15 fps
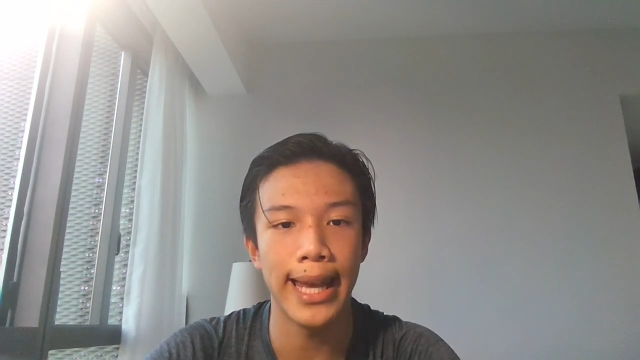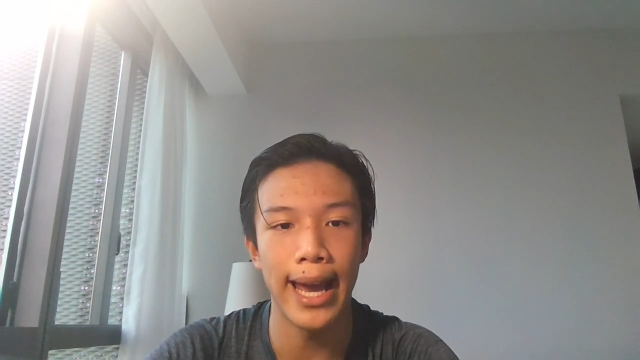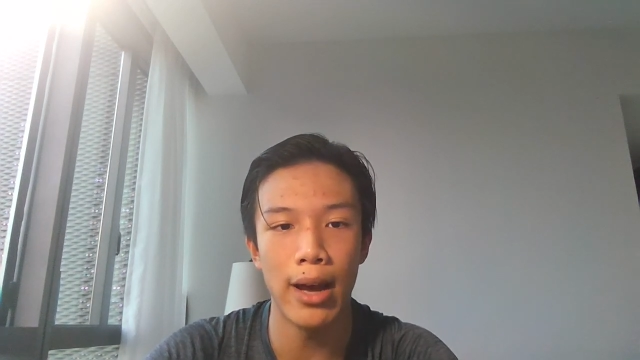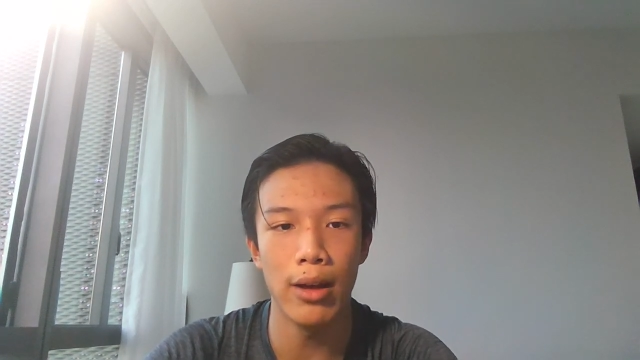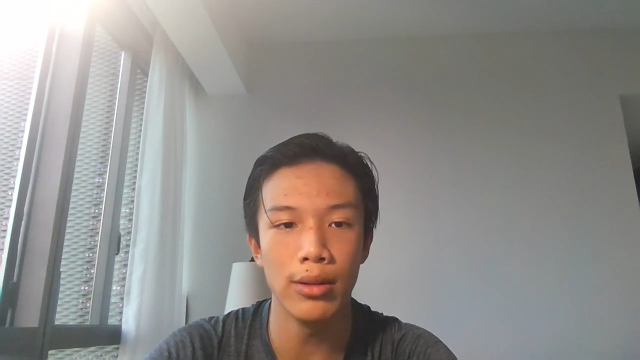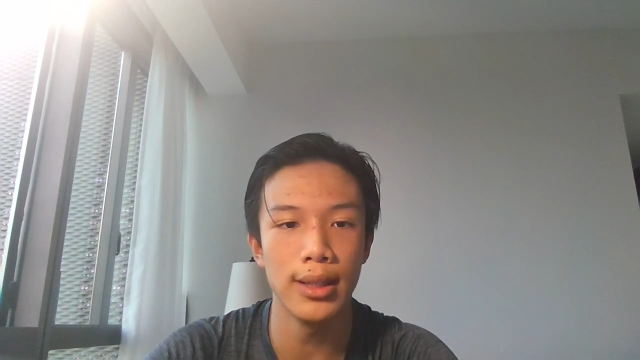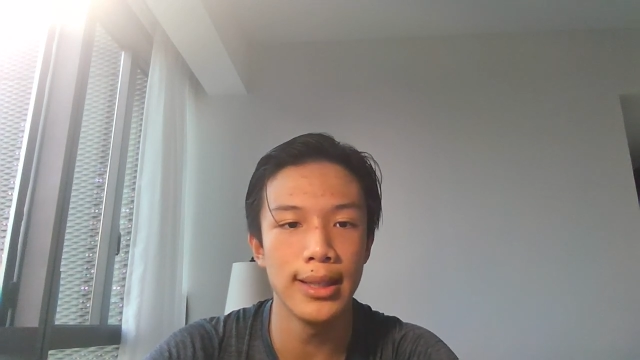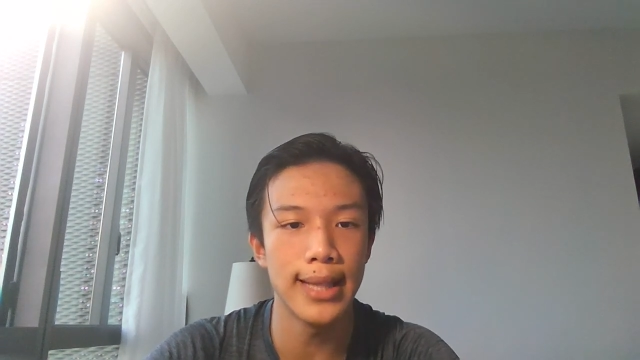
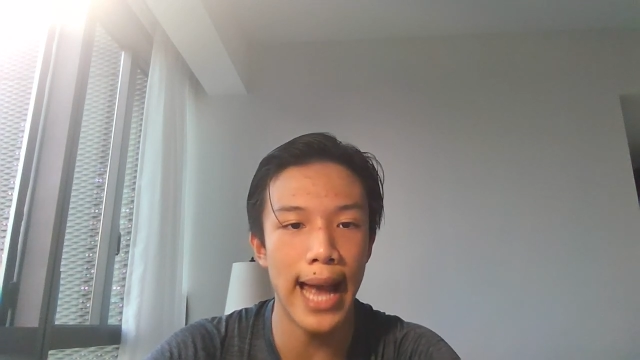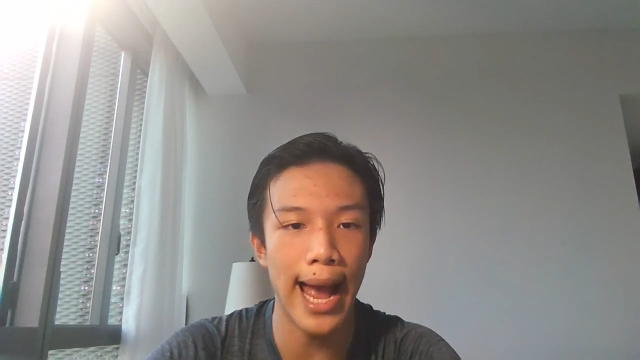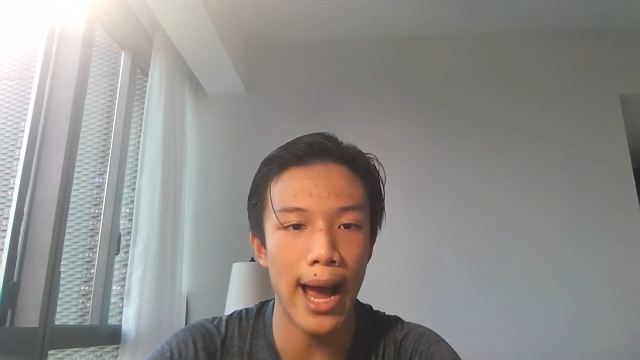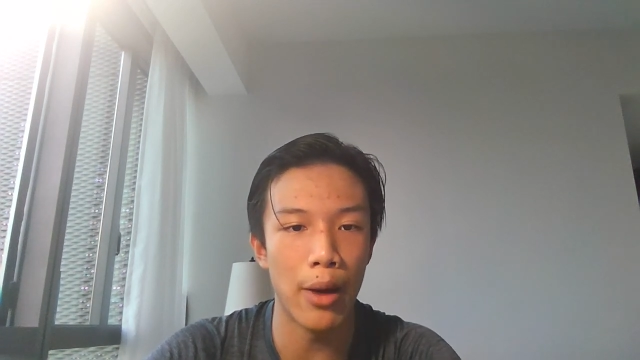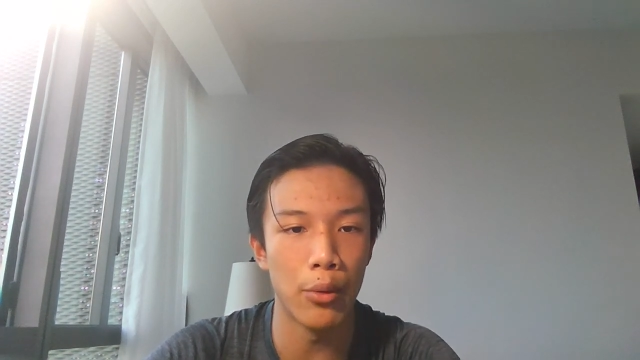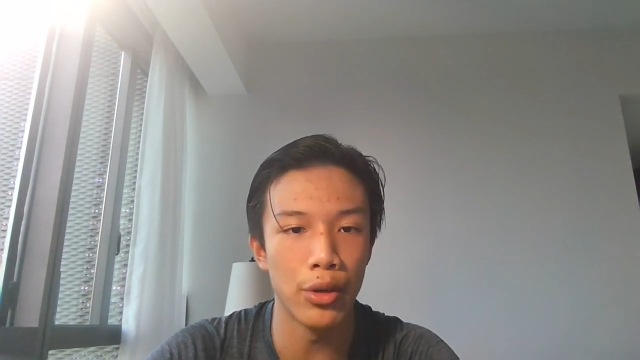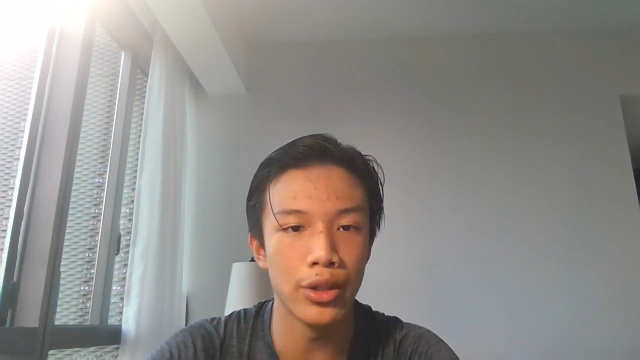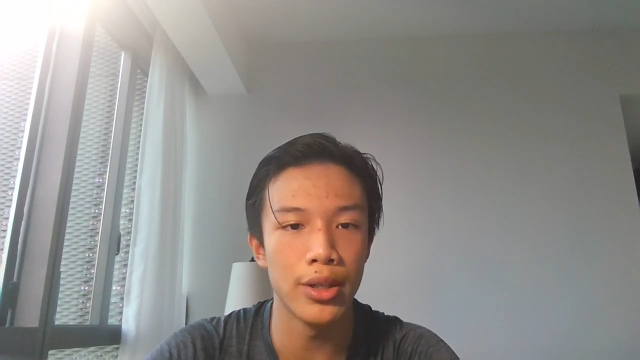countless
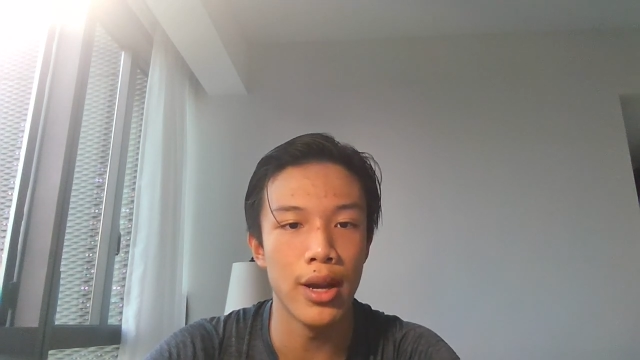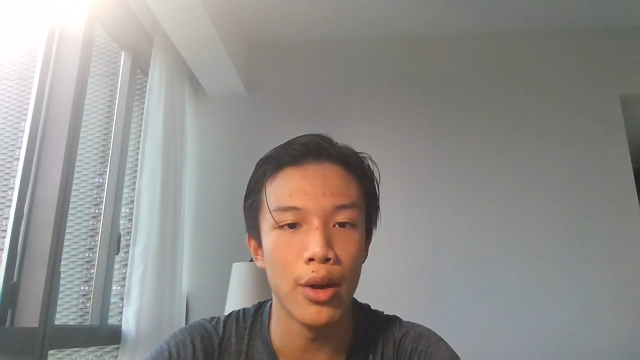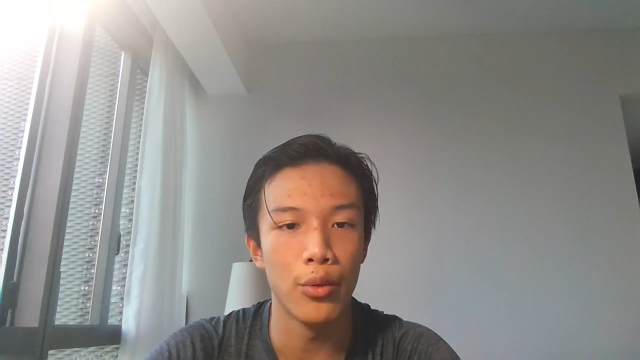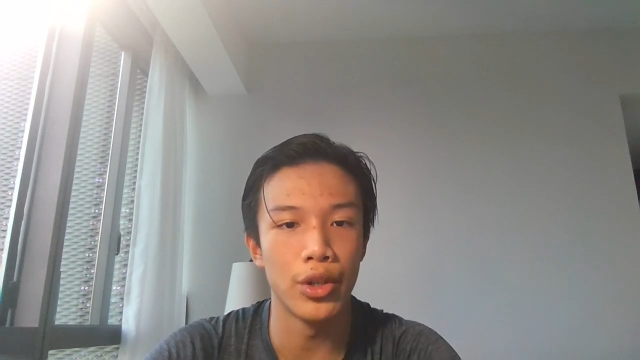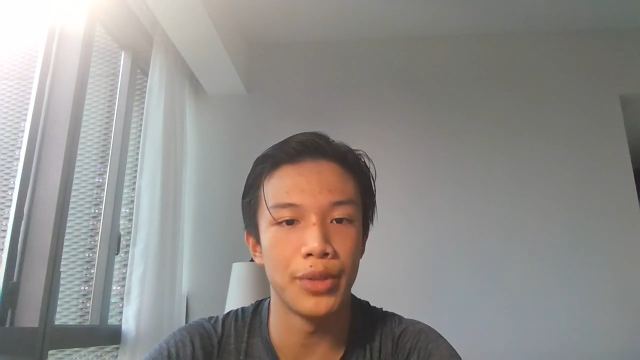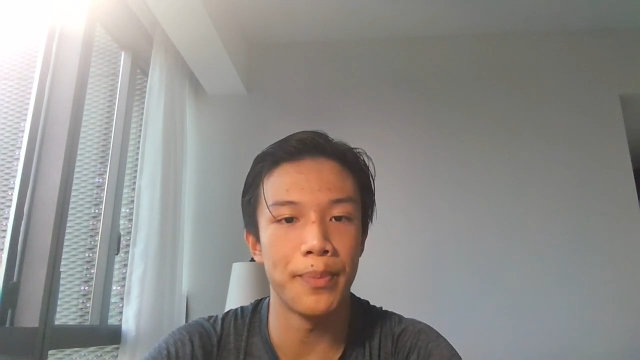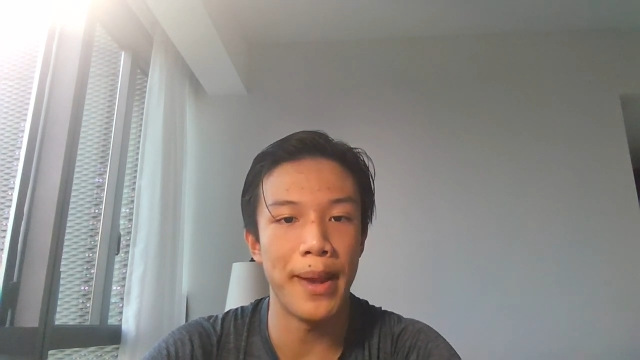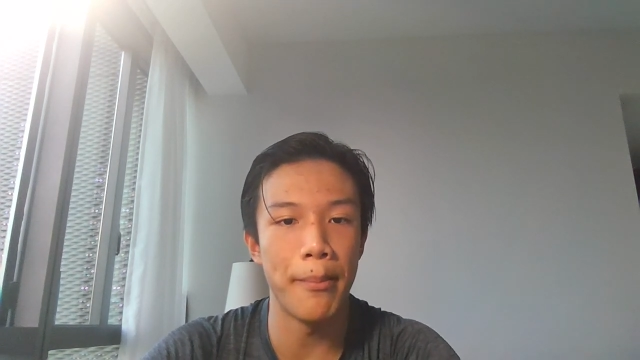hours
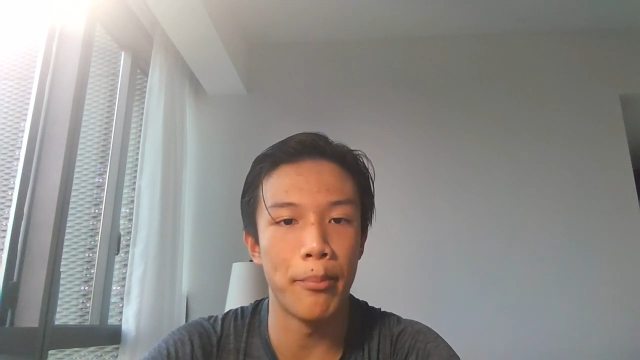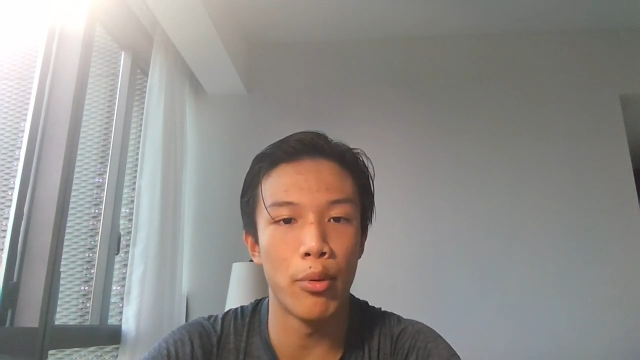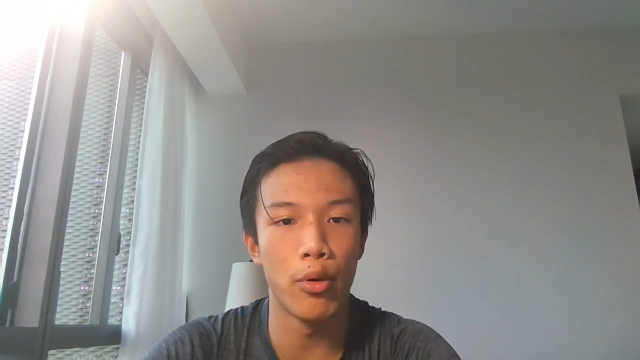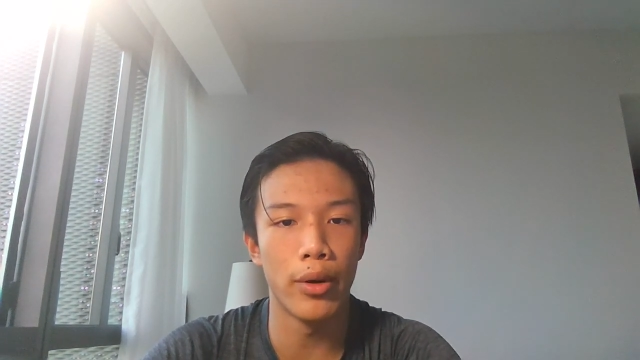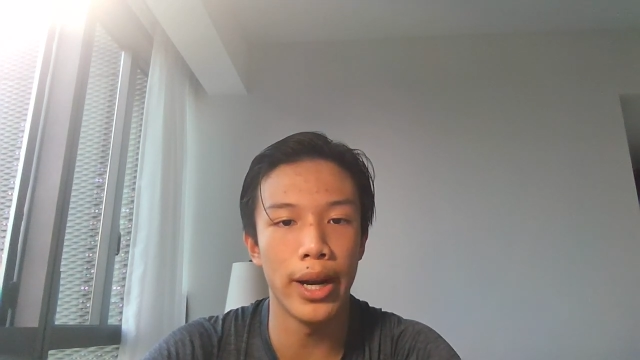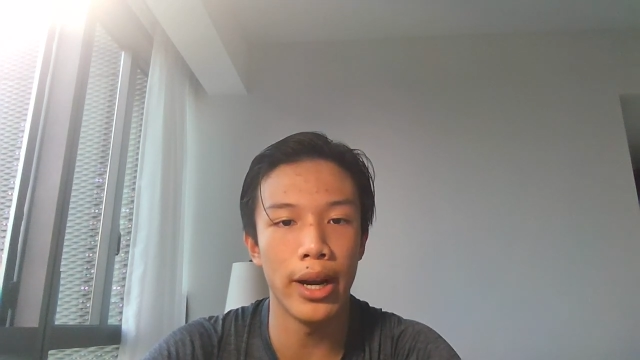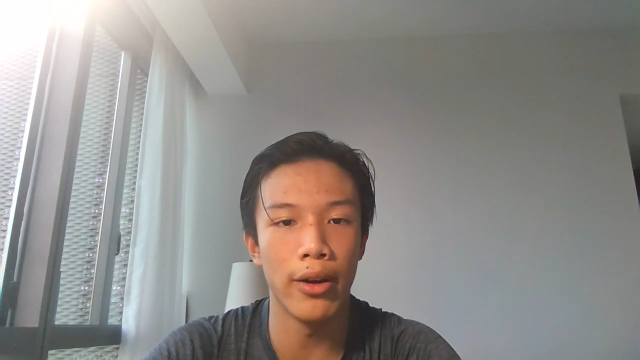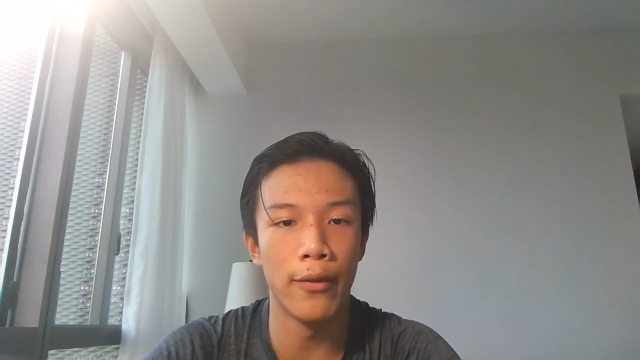were spent
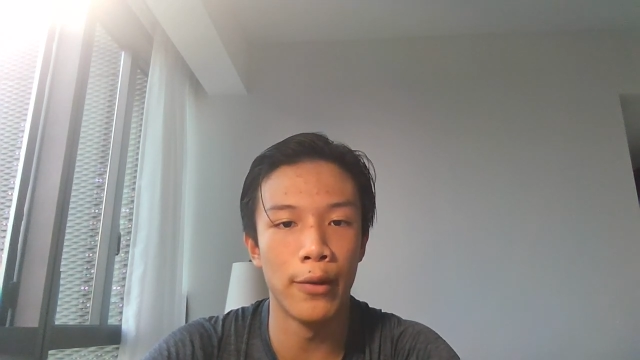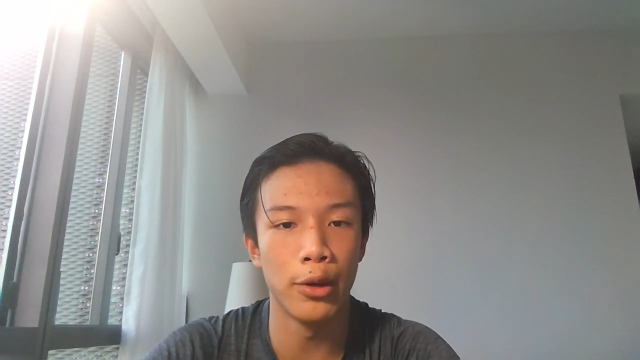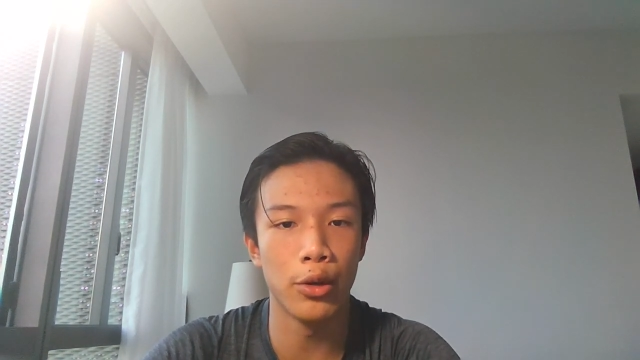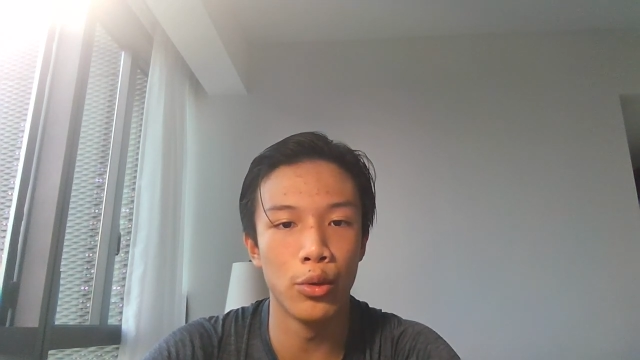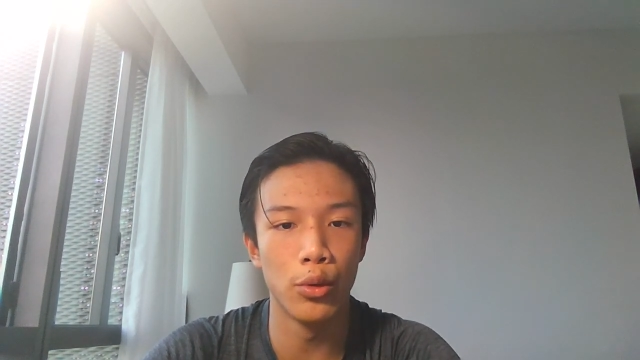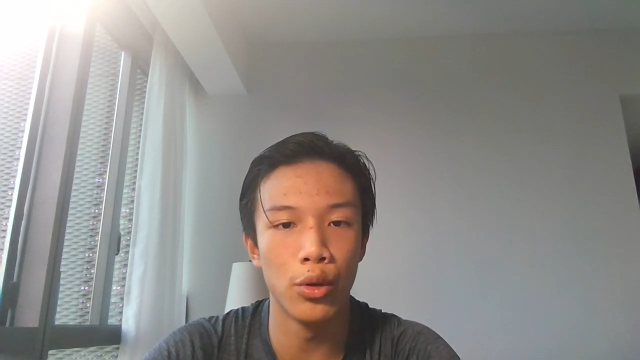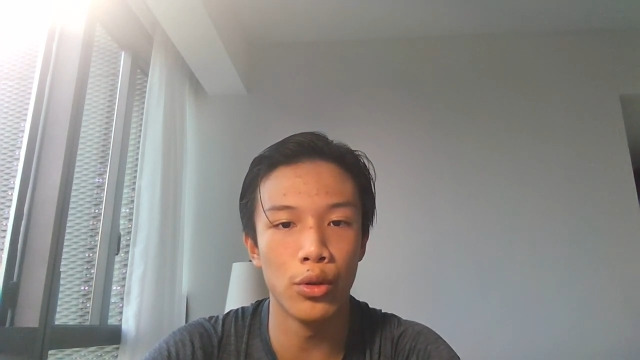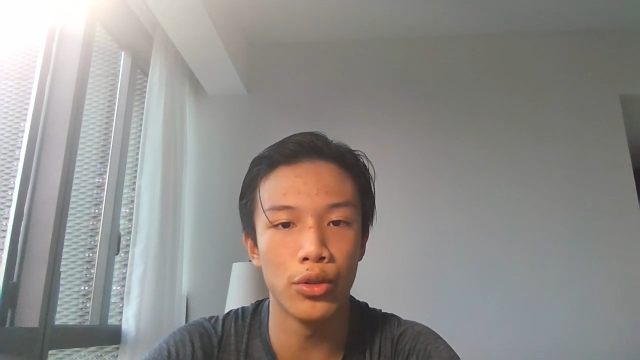poring over
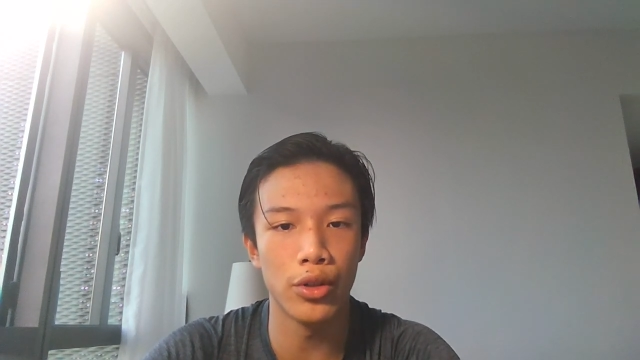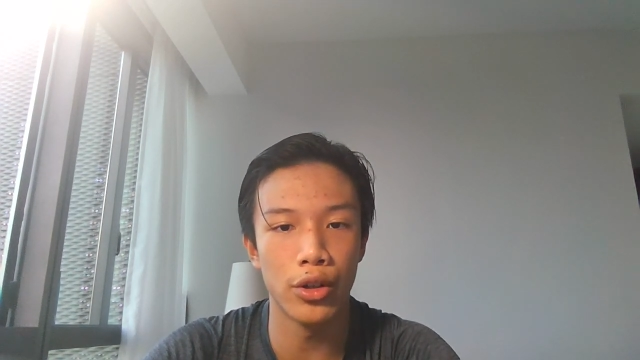Google